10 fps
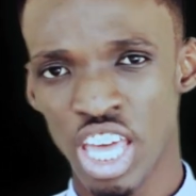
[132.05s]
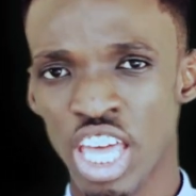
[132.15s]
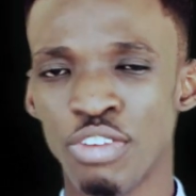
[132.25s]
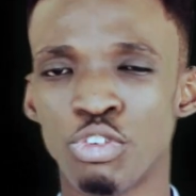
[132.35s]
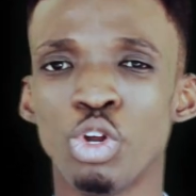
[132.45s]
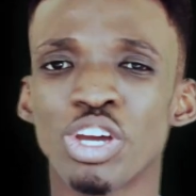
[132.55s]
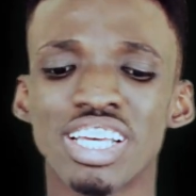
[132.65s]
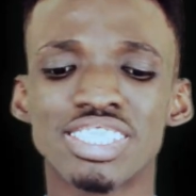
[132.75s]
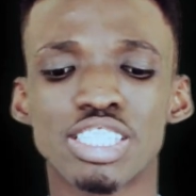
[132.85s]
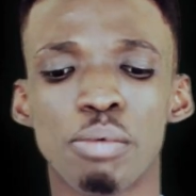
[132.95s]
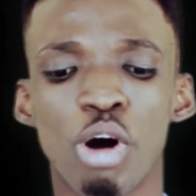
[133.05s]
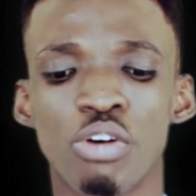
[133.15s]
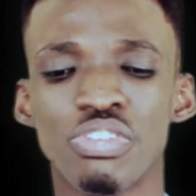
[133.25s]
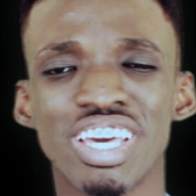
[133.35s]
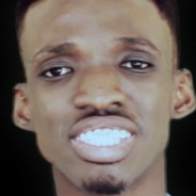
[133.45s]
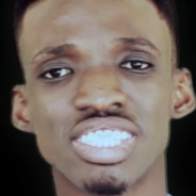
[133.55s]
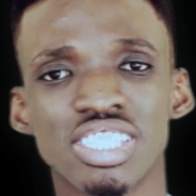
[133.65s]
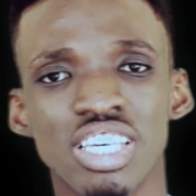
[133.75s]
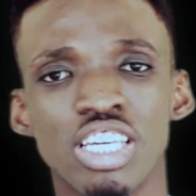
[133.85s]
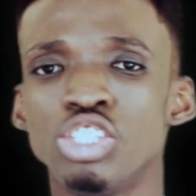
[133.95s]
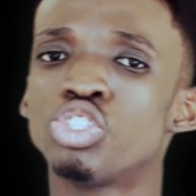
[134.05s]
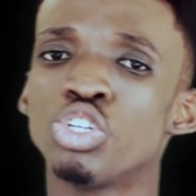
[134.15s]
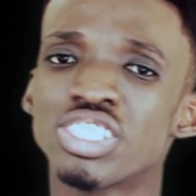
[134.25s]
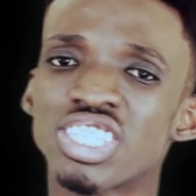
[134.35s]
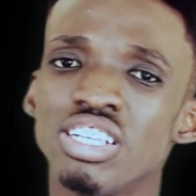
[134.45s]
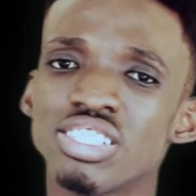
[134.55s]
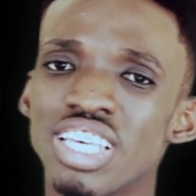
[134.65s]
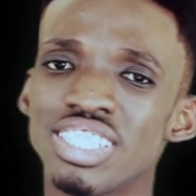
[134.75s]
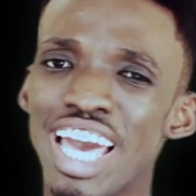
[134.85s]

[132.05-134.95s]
If you don't get some of it into your skill set,